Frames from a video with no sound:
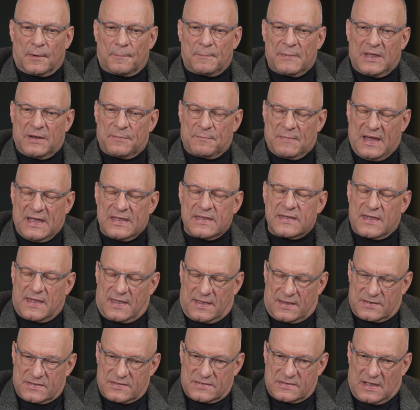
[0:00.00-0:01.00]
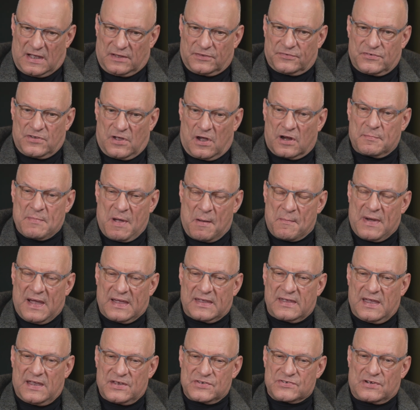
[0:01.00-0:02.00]
In my case, I'll talk about my
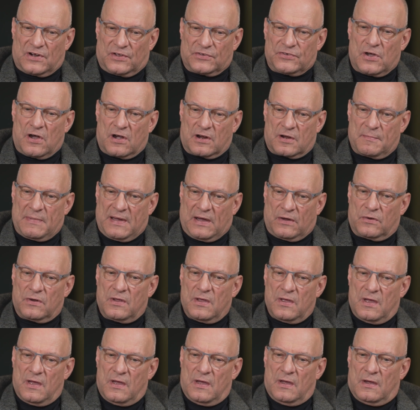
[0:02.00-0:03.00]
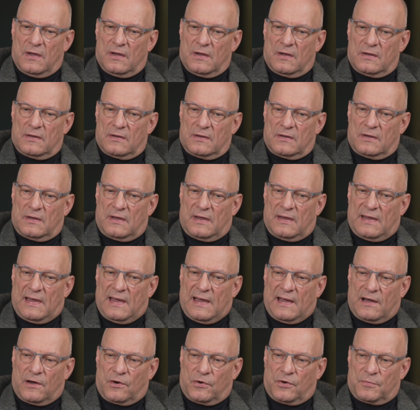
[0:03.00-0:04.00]
case and I'll talk about
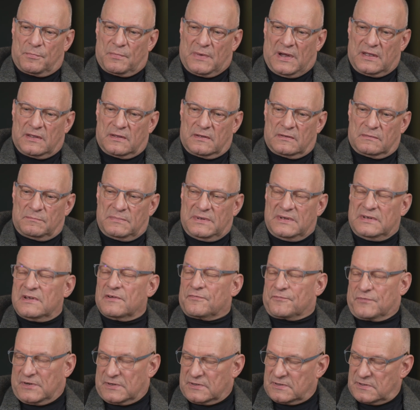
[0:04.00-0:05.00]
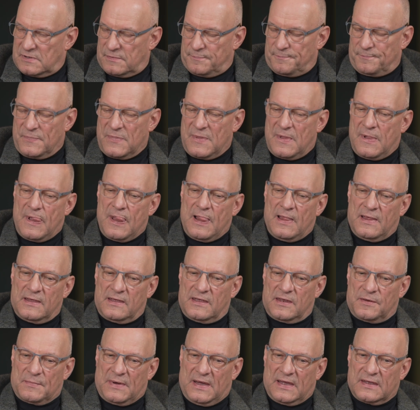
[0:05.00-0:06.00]
how it might be different.
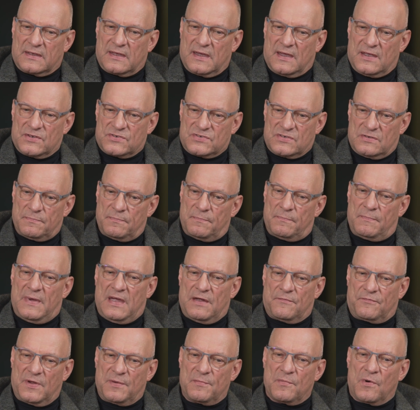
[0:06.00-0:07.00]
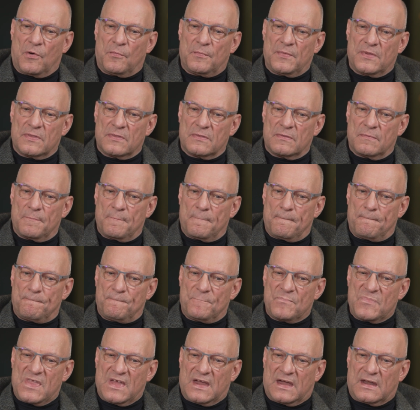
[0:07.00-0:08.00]
In my case, every moment
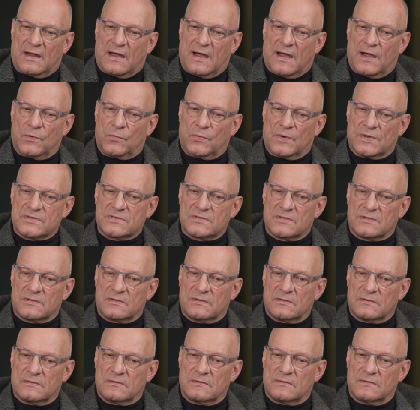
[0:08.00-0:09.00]
that I wasn't